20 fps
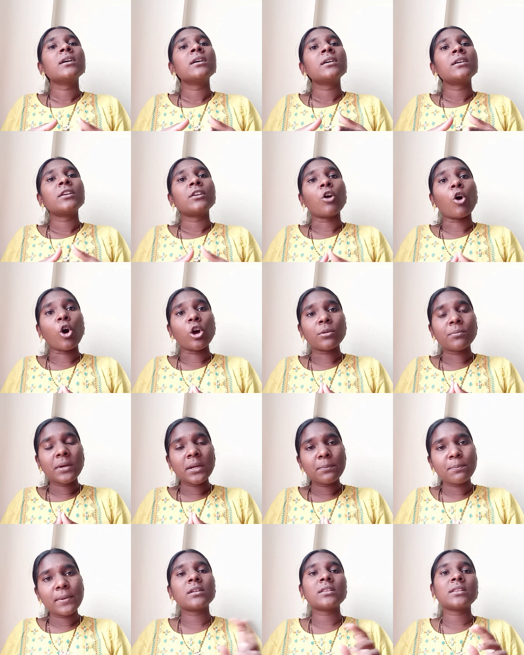normal
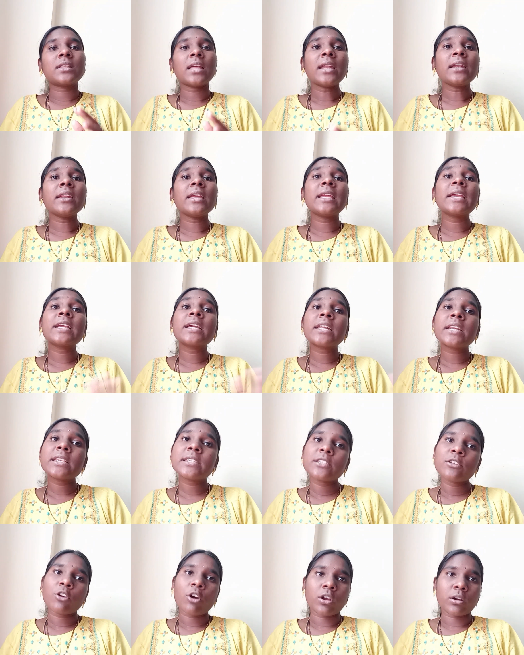pace, then
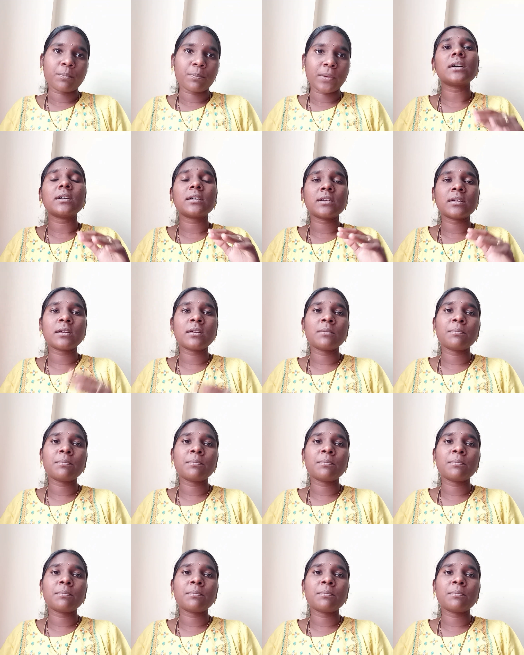increase your pace,